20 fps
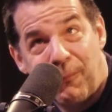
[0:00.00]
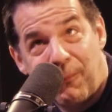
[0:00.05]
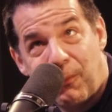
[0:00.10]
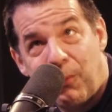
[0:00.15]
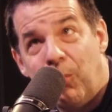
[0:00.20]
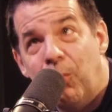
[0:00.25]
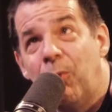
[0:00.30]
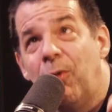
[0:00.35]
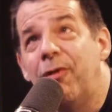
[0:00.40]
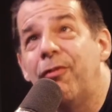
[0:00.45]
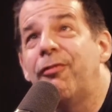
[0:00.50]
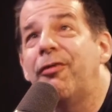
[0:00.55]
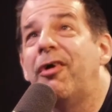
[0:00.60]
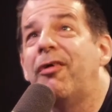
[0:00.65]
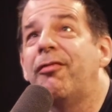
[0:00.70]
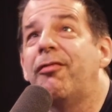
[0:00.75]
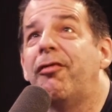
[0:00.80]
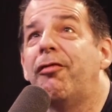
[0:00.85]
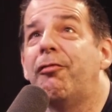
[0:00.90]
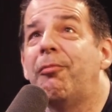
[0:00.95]
which was
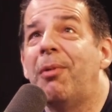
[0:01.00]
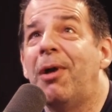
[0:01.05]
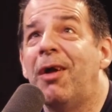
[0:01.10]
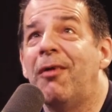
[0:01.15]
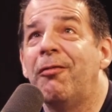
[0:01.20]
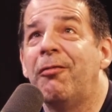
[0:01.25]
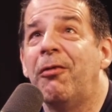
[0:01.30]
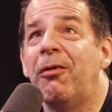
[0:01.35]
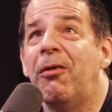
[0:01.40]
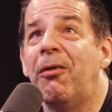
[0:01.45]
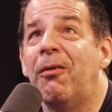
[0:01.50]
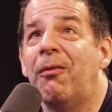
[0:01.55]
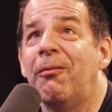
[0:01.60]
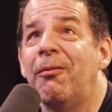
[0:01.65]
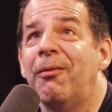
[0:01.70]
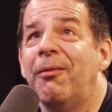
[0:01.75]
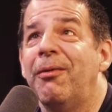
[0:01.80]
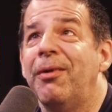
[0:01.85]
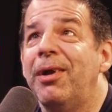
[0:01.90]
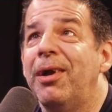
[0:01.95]
a special
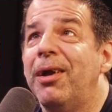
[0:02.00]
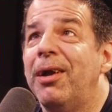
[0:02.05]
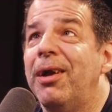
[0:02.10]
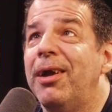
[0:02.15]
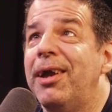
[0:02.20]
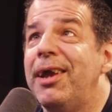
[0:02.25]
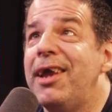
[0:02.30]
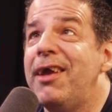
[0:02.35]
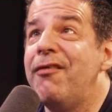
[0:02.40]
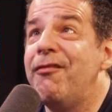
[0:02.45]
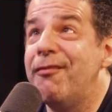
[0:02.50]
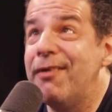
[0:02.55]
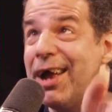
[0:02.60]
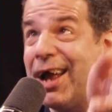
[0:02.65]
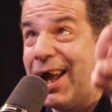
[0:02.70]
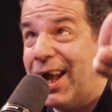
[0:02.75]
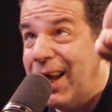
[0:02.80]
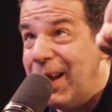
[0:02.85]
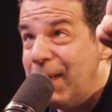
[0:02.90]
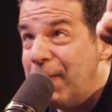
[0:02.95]

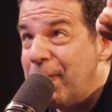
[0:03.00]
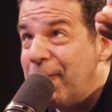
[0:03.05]
event